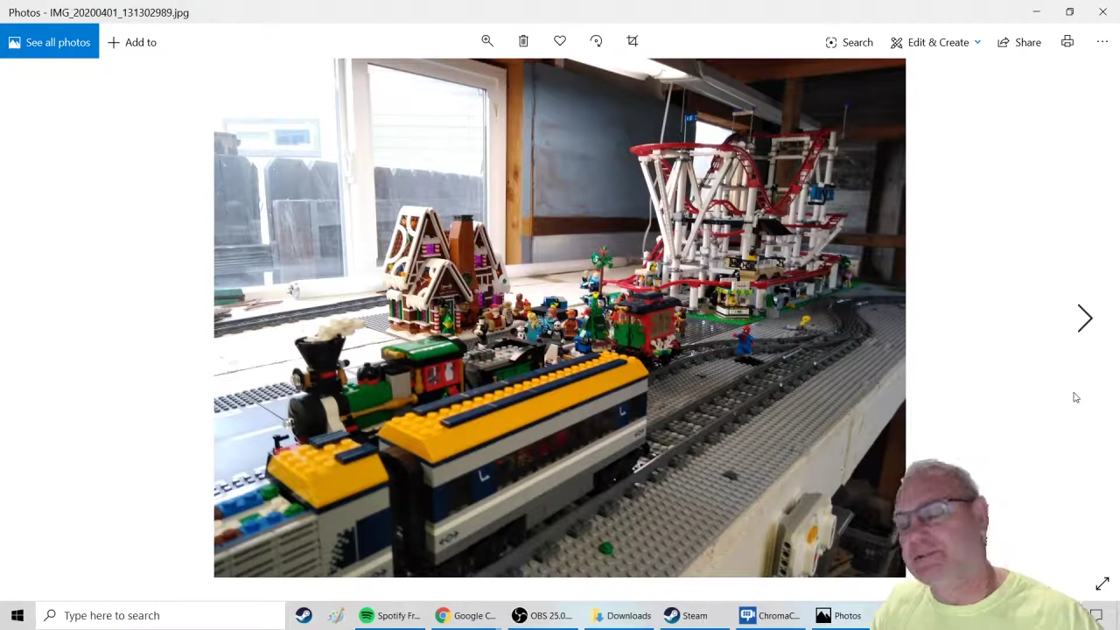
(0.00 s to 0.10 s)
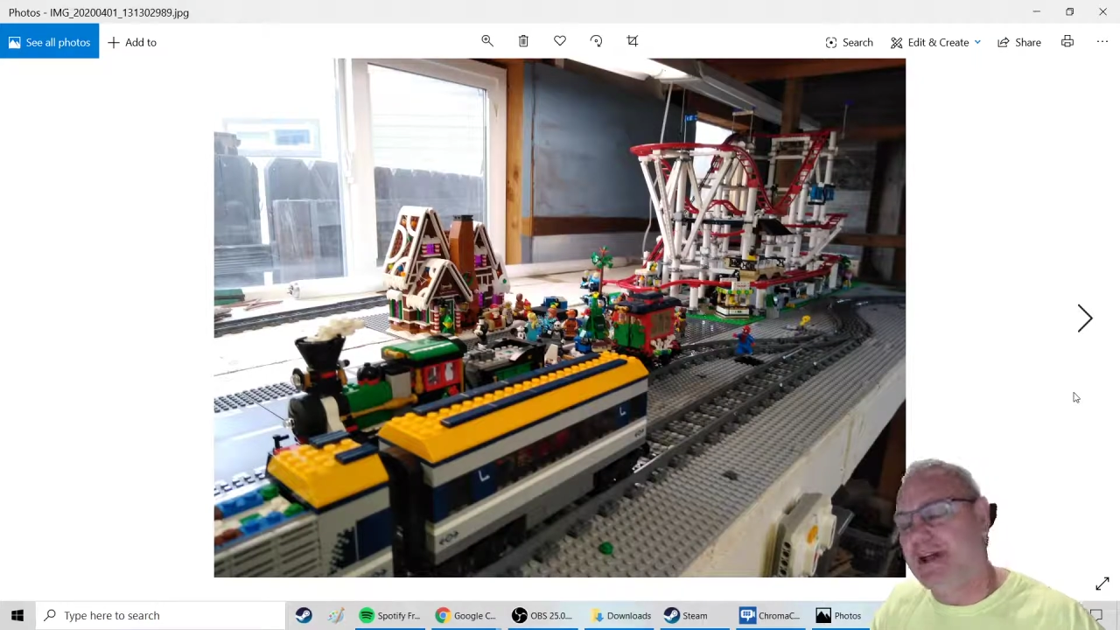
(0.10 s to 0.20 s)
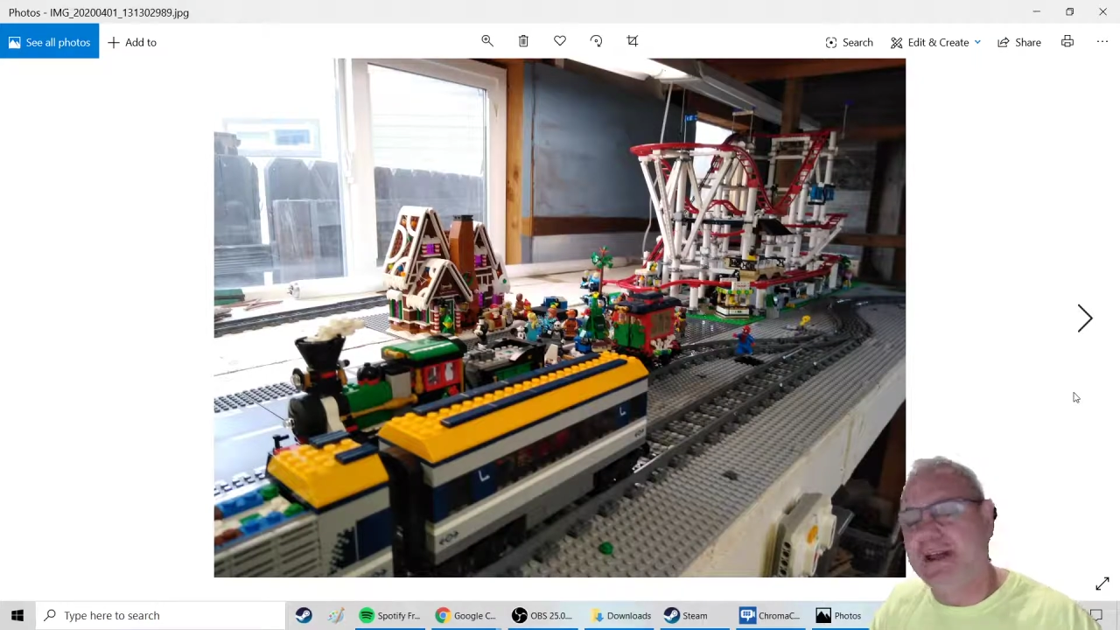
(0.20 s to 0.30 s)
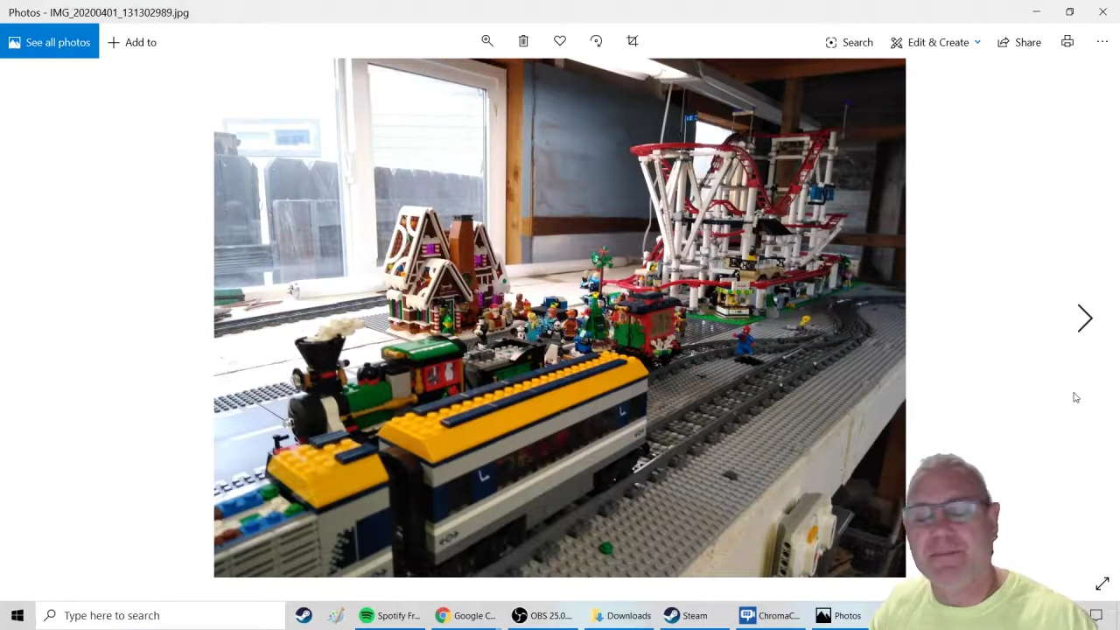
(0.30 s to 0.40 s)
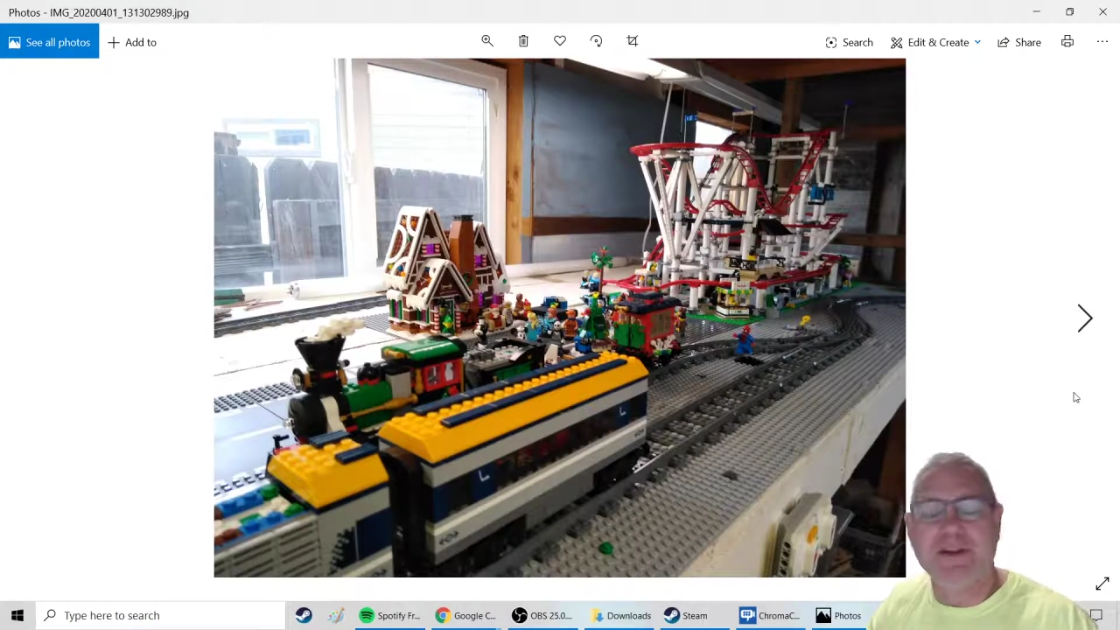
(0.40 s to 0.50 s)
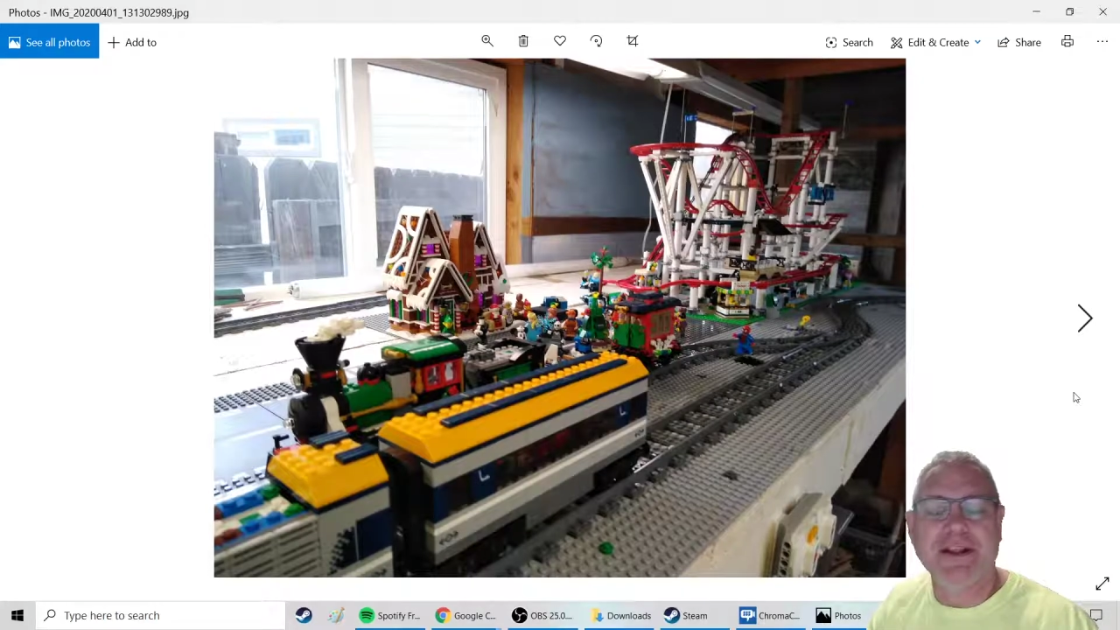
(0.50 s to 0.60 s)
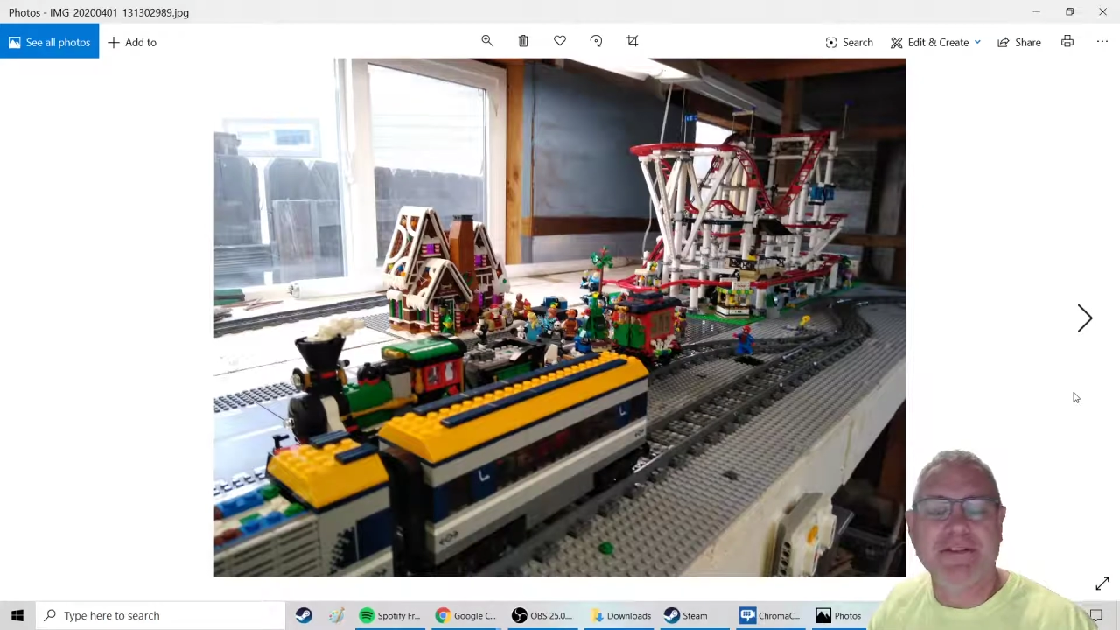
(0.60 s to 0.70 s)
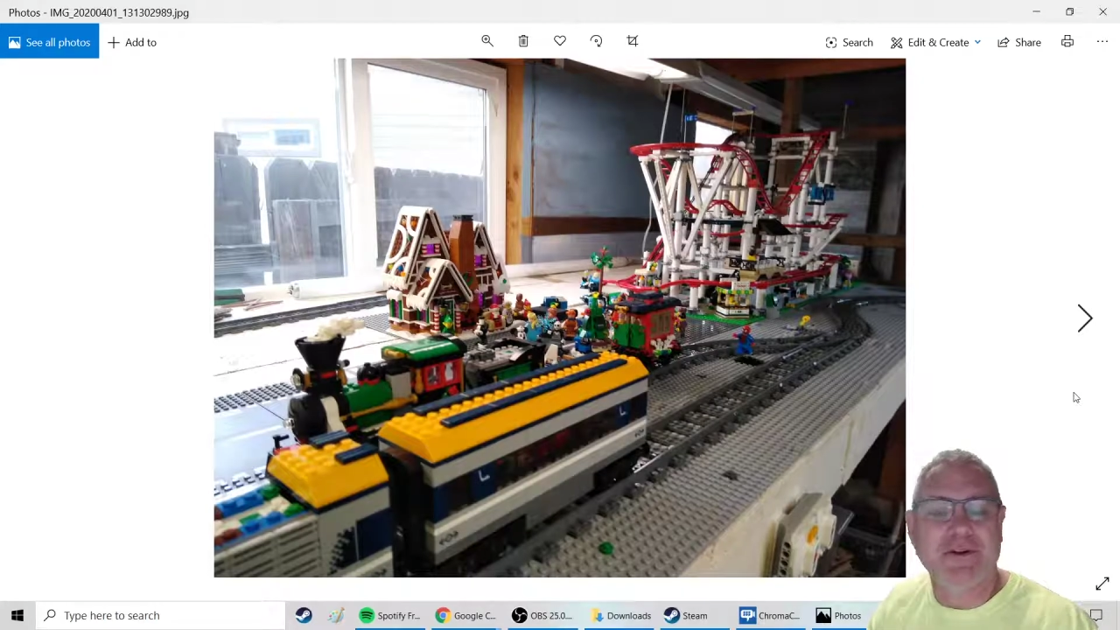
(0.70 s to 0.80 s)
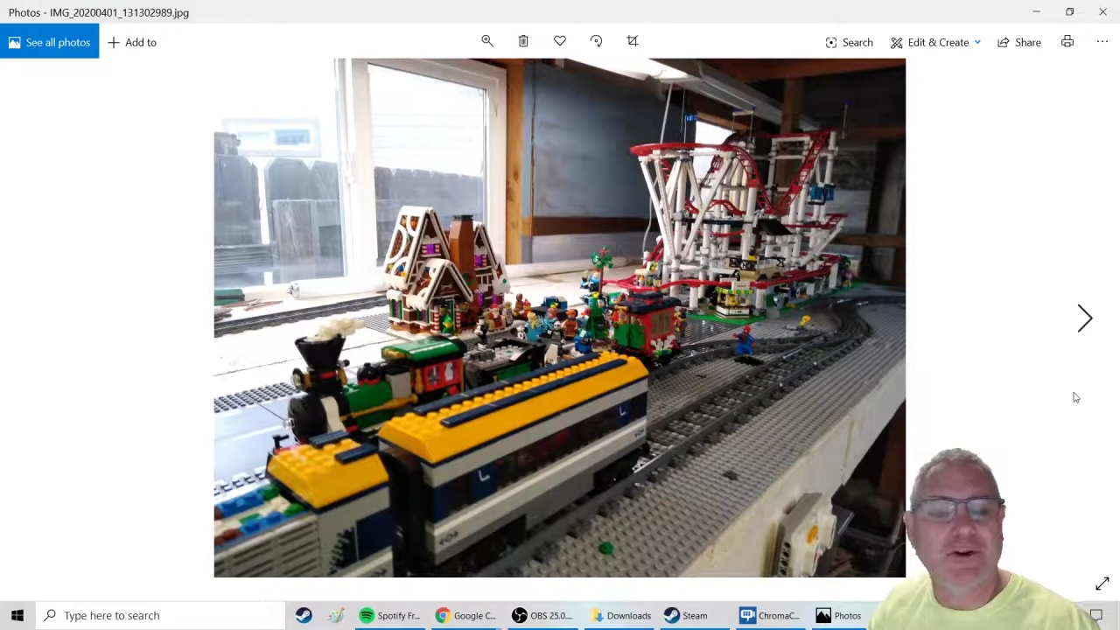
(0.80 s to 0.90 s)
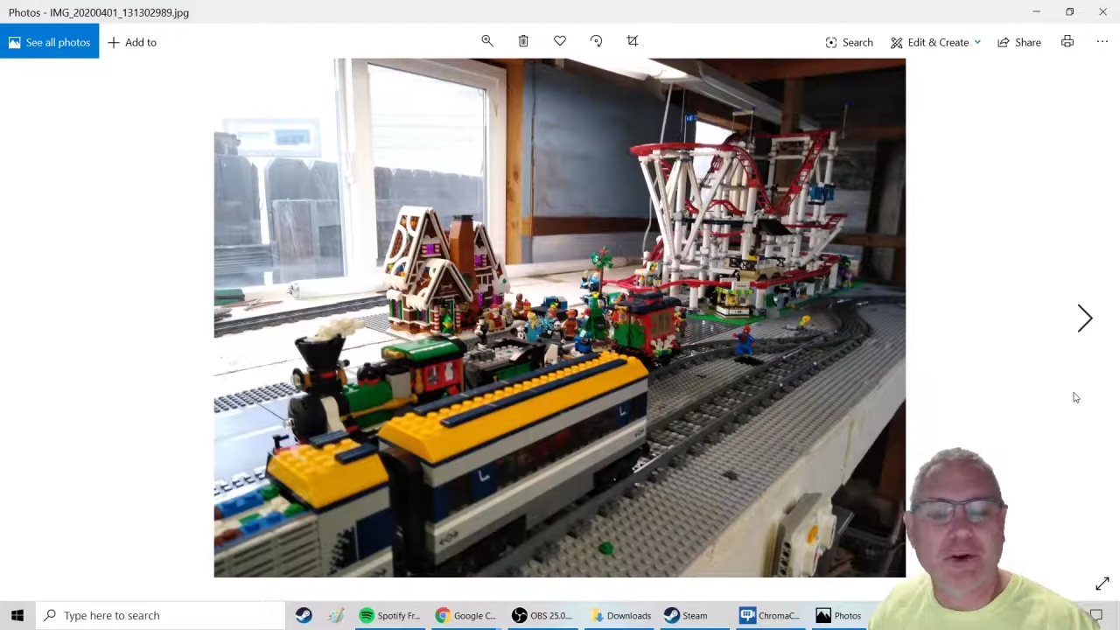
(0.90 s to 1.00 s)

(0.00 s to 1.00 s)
I am in the